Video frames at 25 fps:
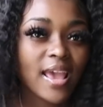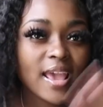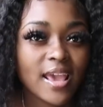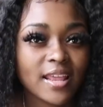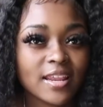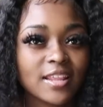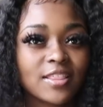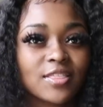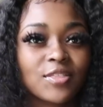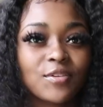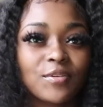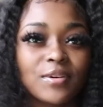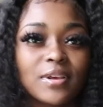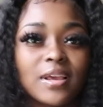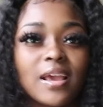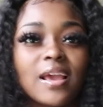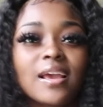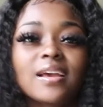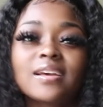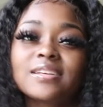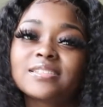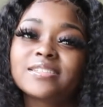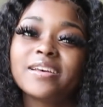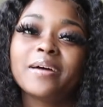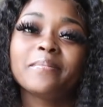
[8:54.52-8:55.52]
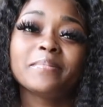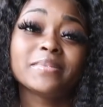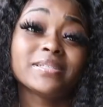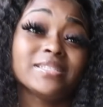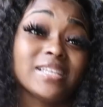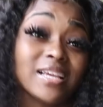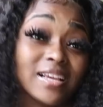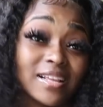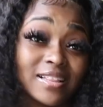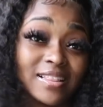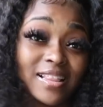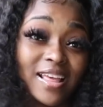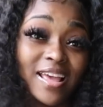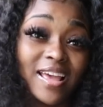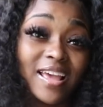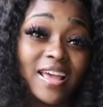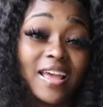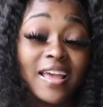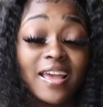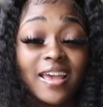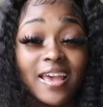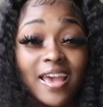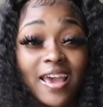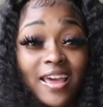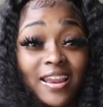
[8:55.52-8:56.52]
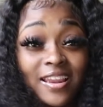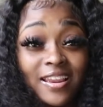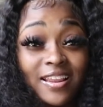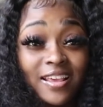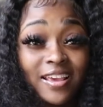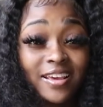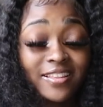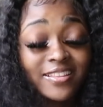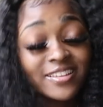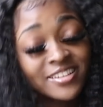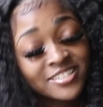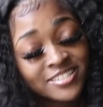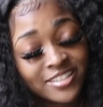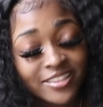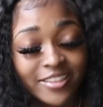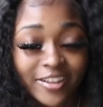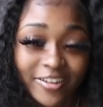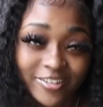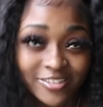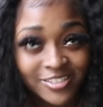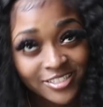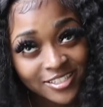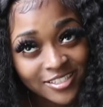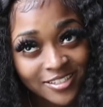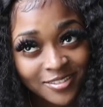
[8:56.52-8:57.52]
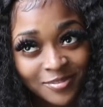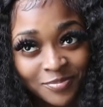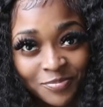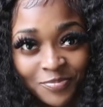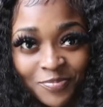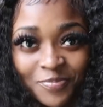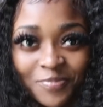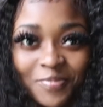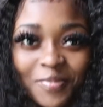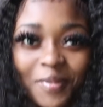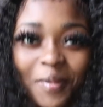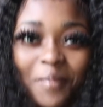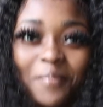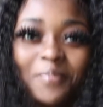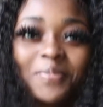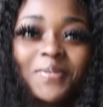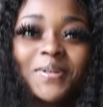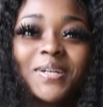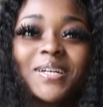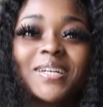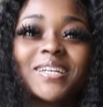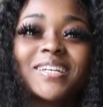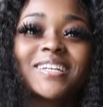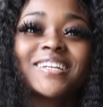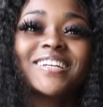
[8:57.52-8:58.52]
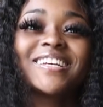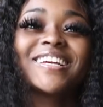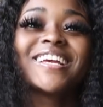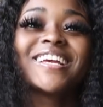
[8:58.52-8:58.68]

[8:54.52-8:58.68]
and a three, so I'm gonna take that. Add together, it's a thirteen. But